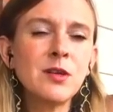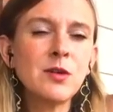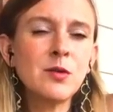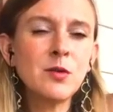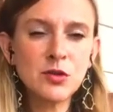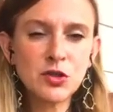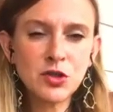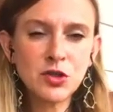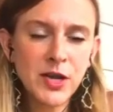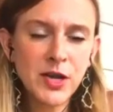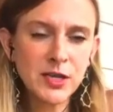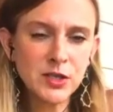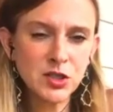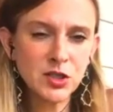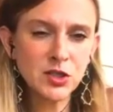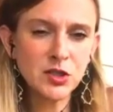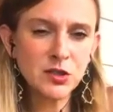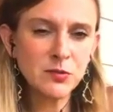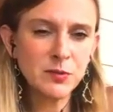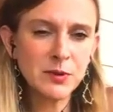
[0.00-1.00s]
who's
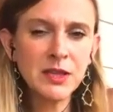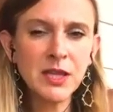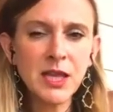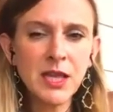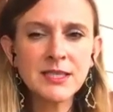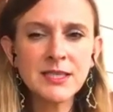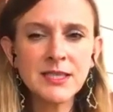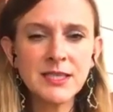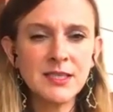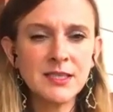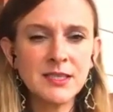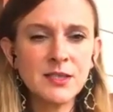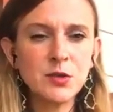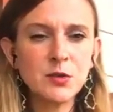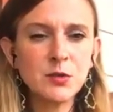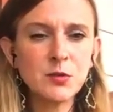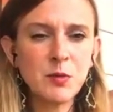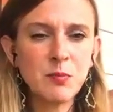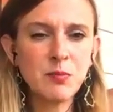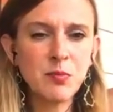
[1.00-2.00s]
transgender reluctant
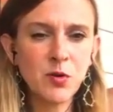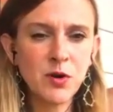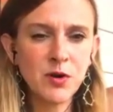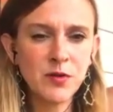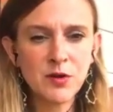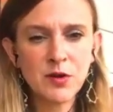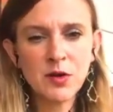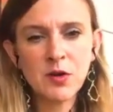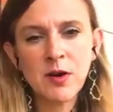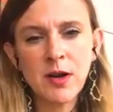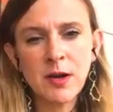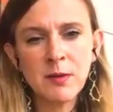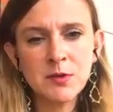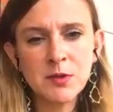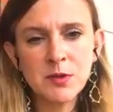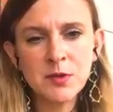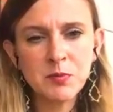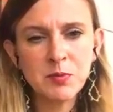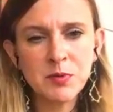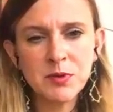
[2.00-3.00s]
to report the crime
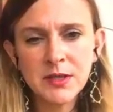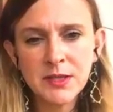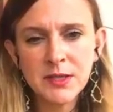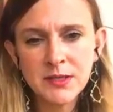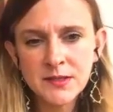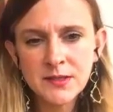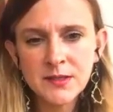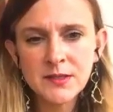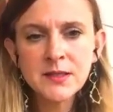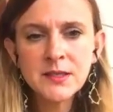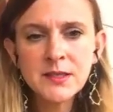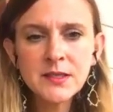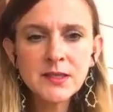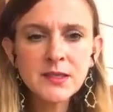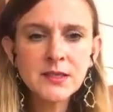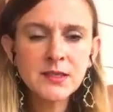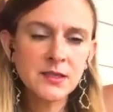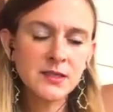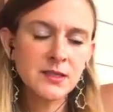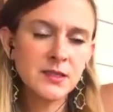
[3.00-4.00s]
to the police?